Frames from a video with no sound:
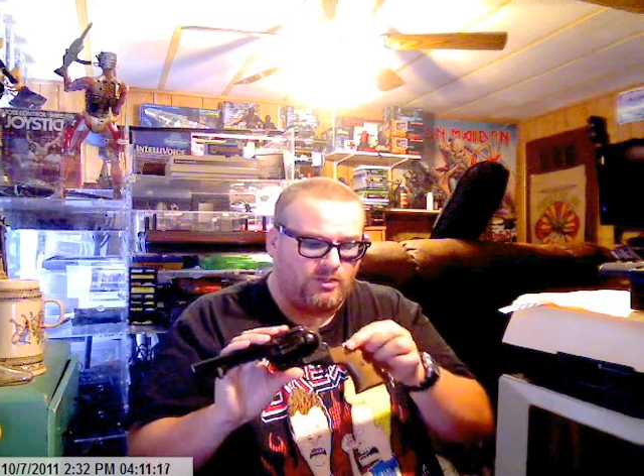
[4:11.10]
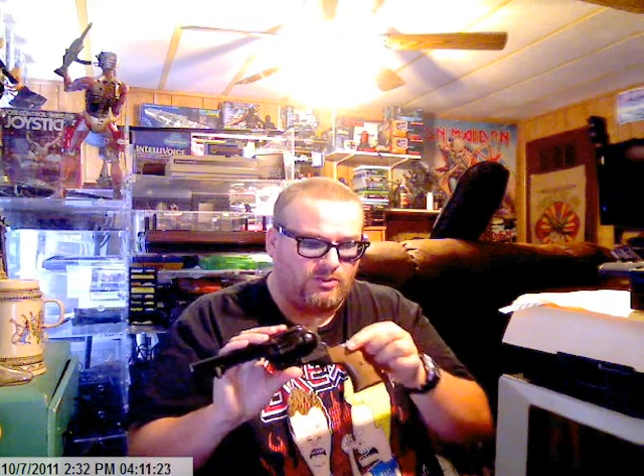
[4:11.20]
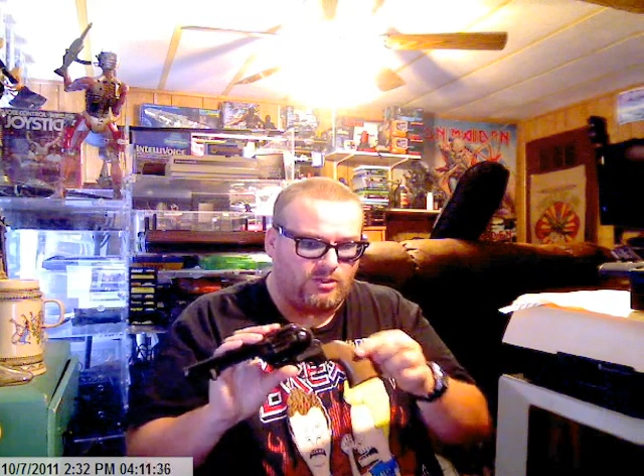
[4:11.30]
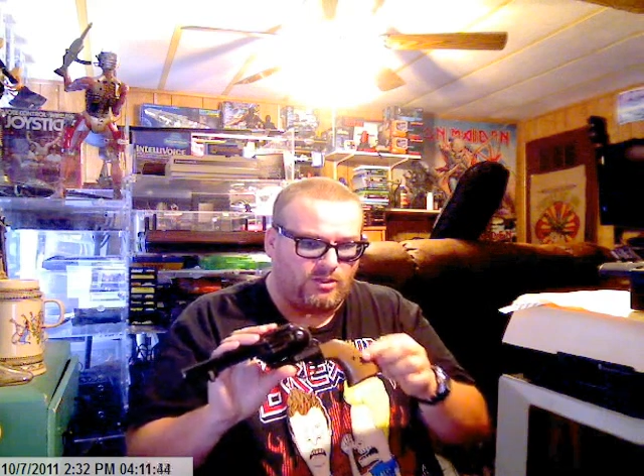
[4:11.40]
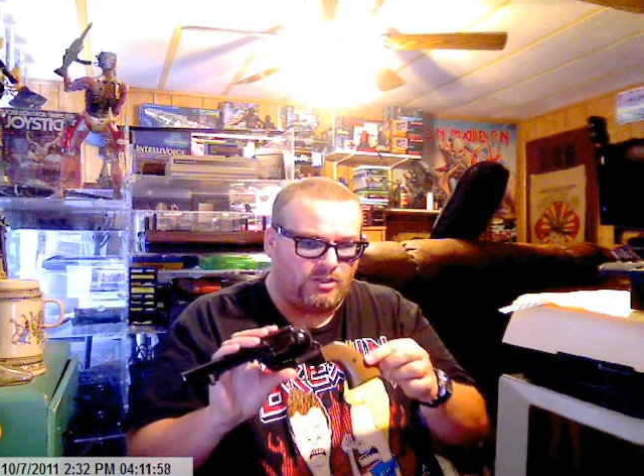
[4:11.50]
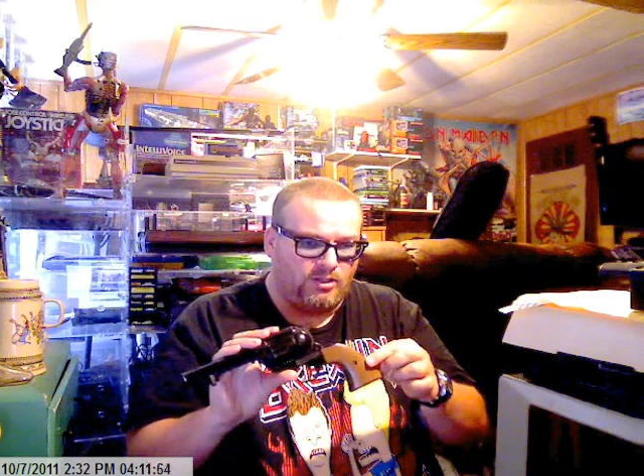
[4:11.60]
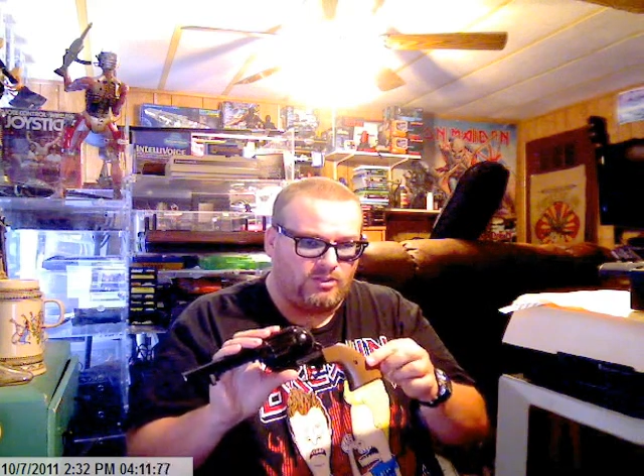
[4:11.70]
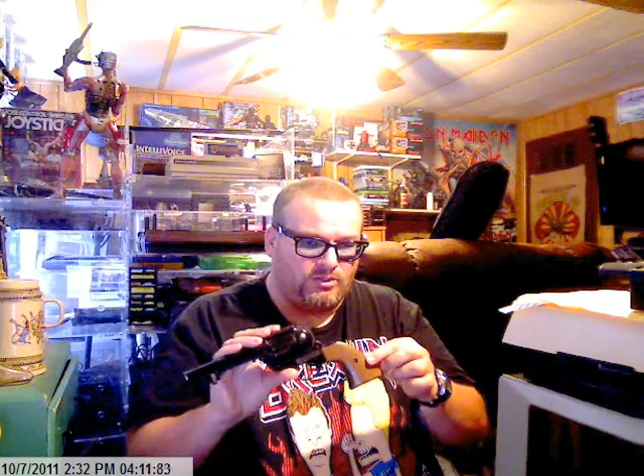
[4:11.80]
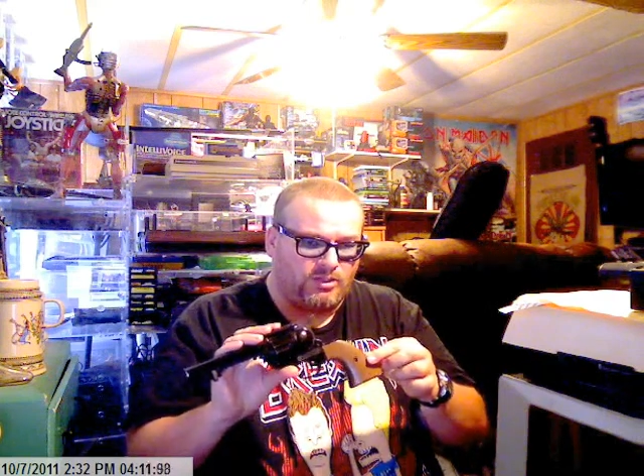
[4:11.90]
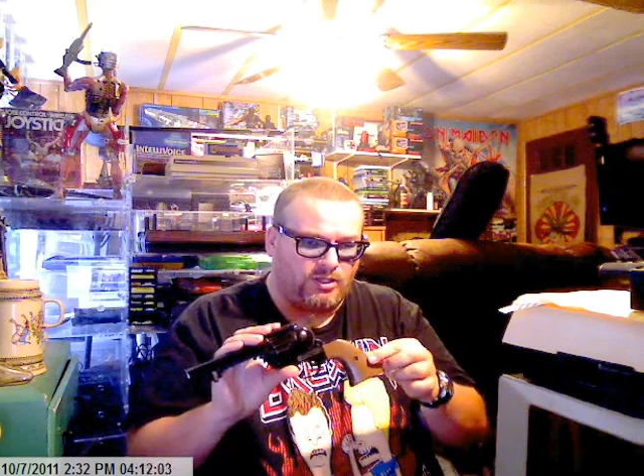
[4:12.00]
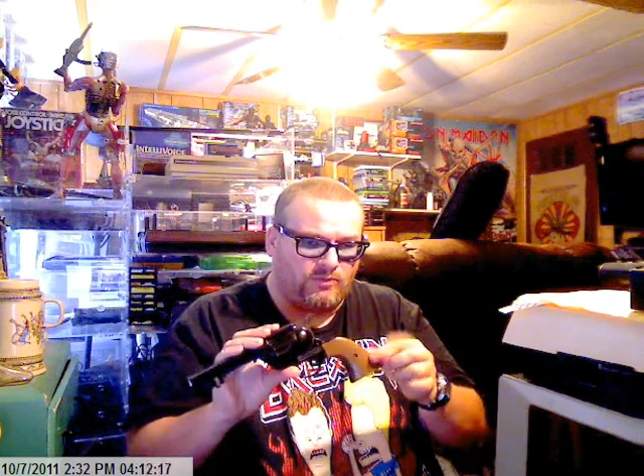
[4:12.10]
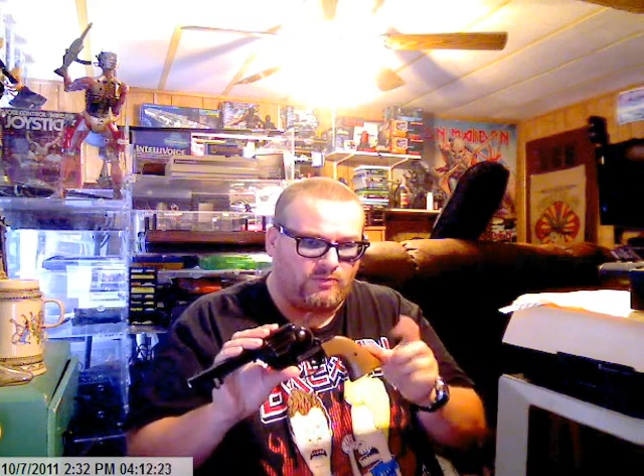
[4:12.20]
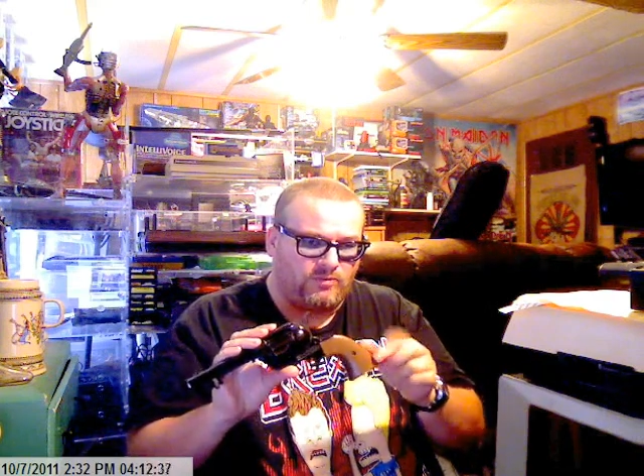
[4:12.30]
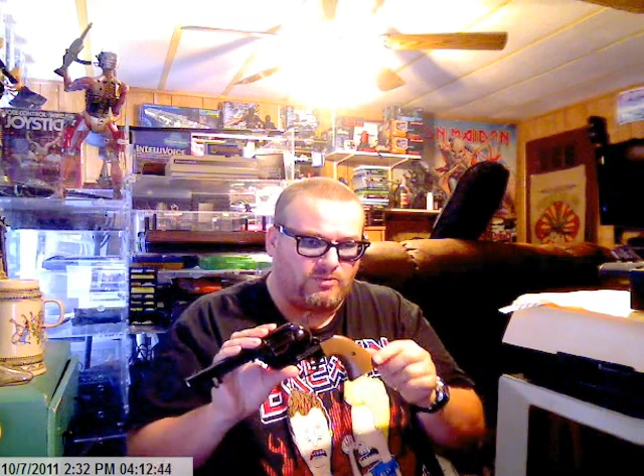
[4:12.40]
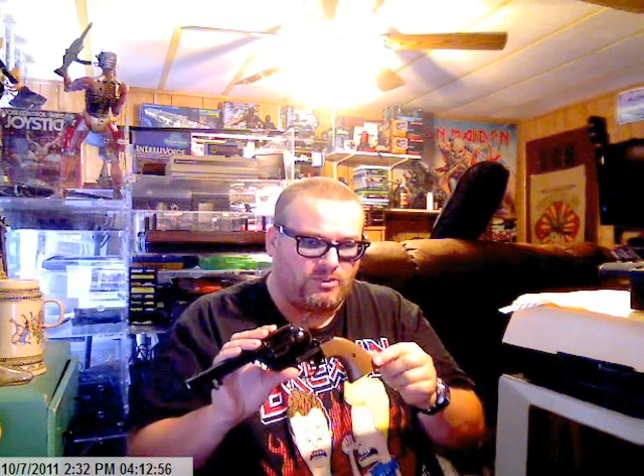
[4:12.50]
as in instead
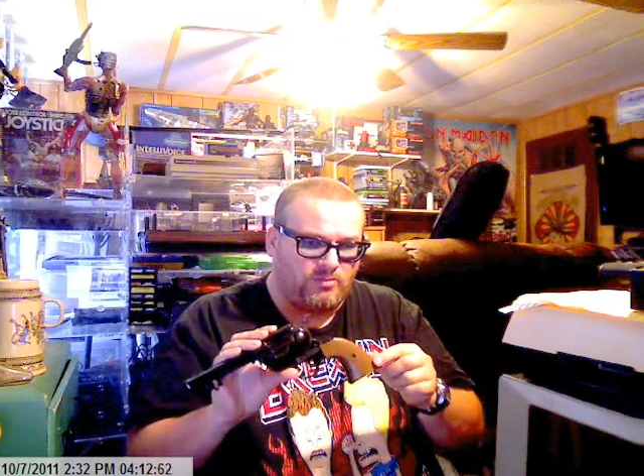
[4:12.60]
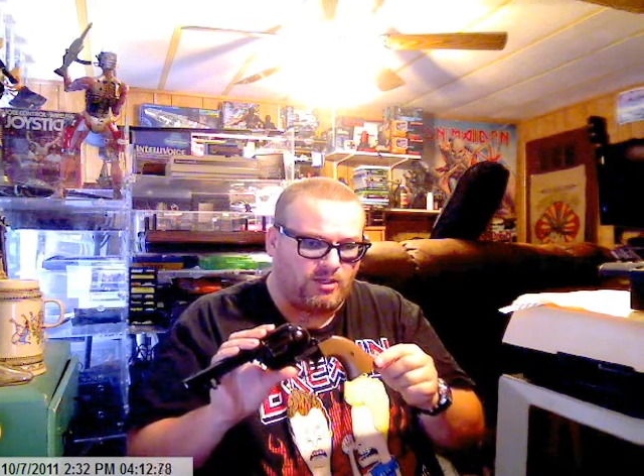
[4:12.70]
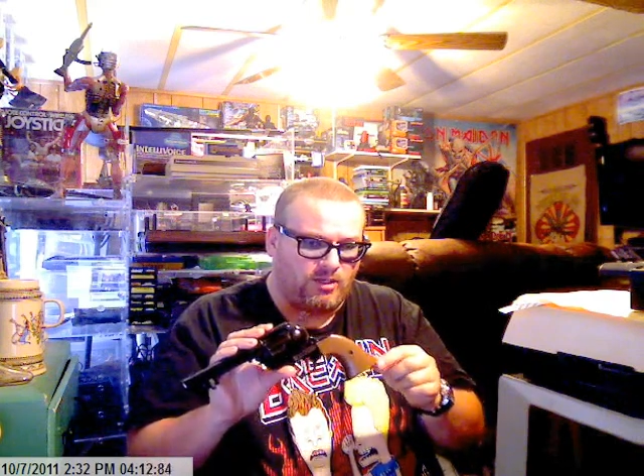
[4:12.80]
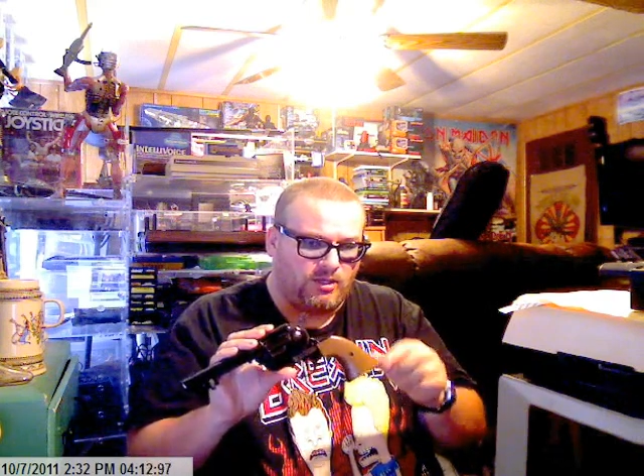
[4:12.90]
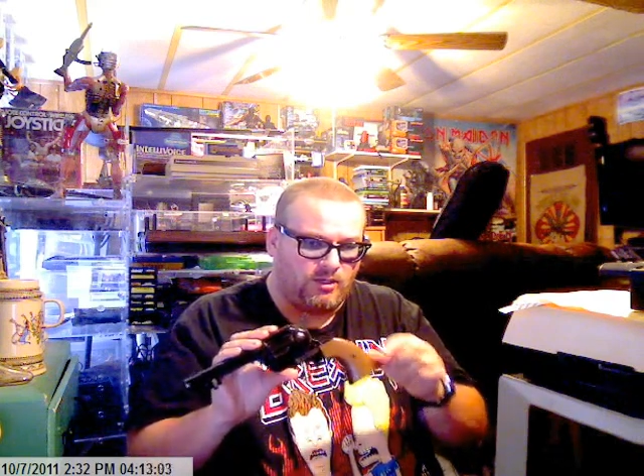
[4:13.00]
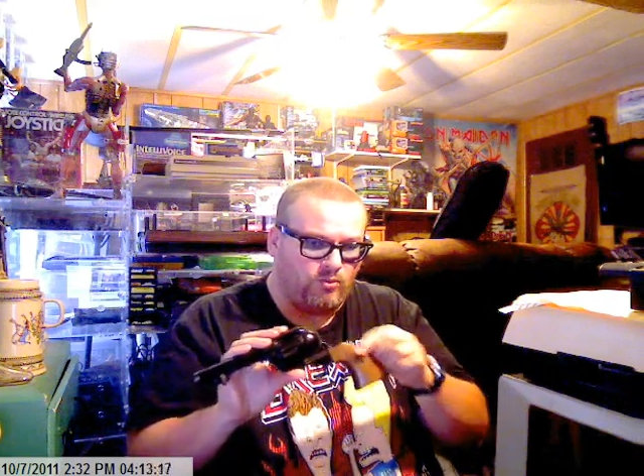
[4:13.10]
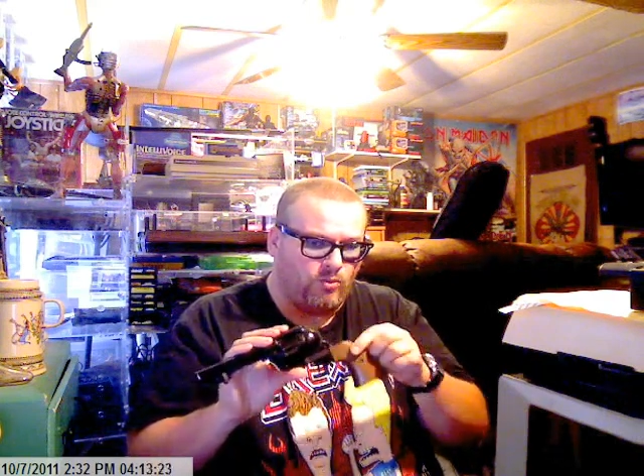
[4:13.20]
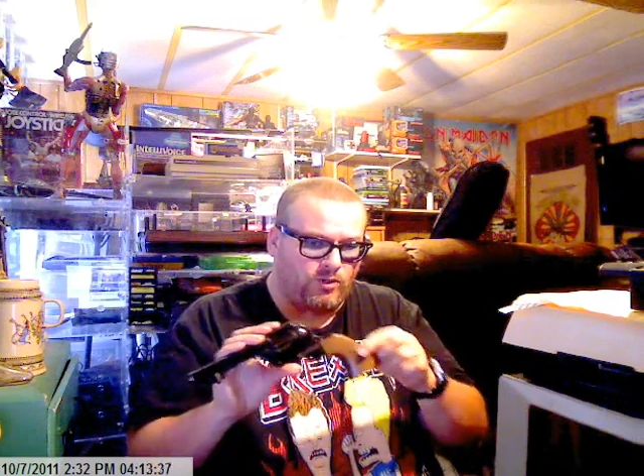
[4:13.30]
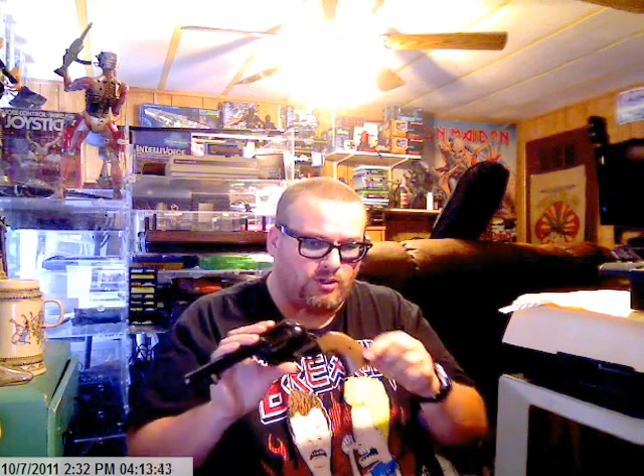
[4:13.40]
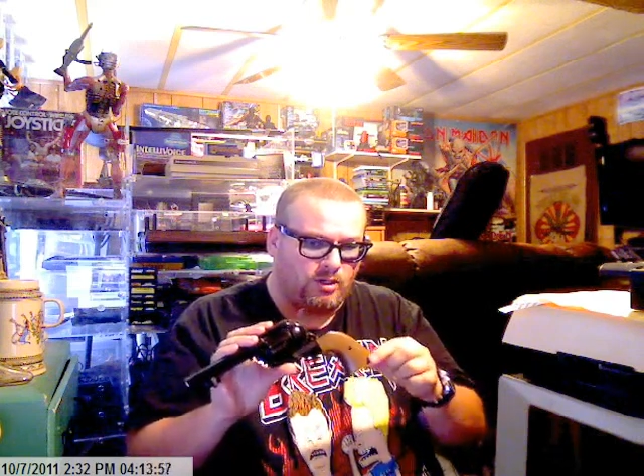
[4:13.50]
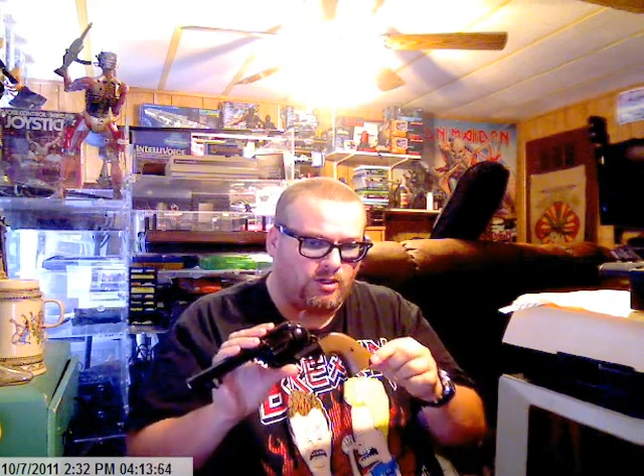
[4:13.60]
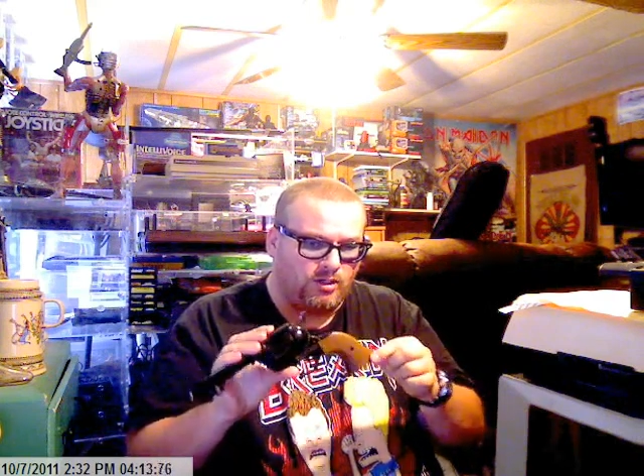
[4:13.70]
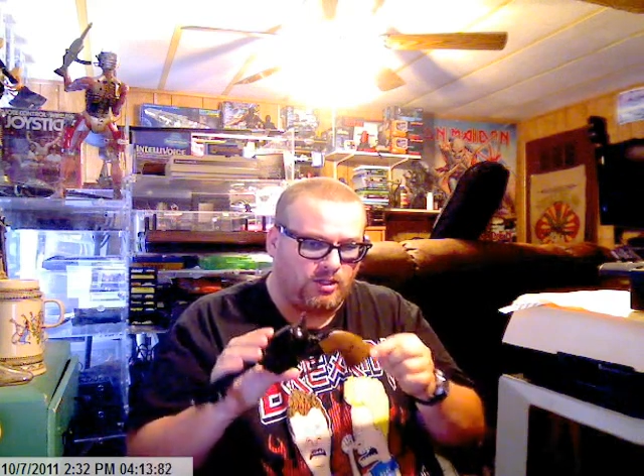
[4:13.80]
of simulated wood